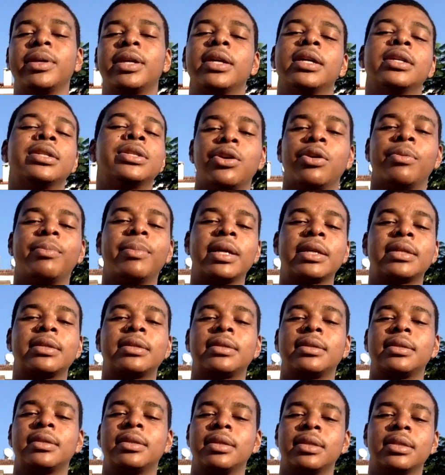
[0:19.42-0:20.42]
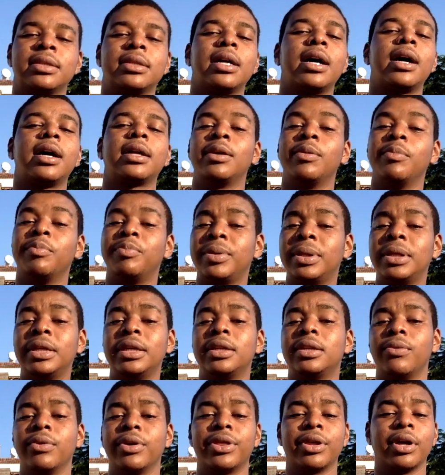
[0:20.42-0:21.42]
because your mix does not
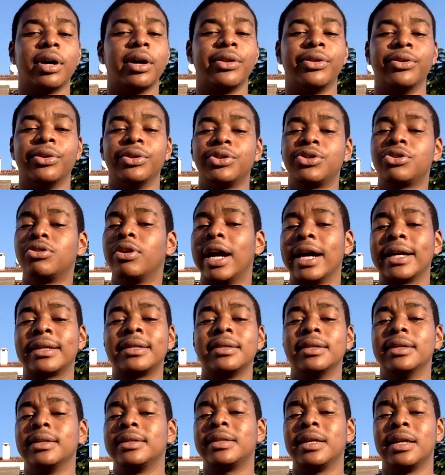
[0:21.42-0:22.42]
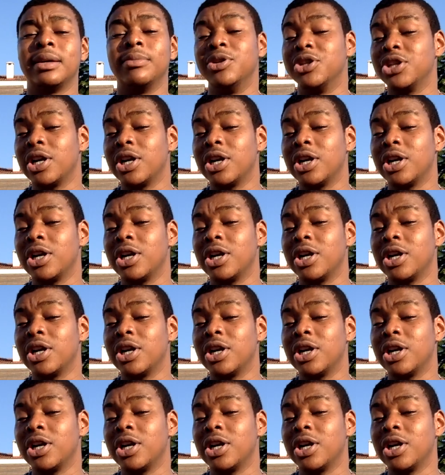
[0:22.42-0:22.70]
compete with other tracks in the same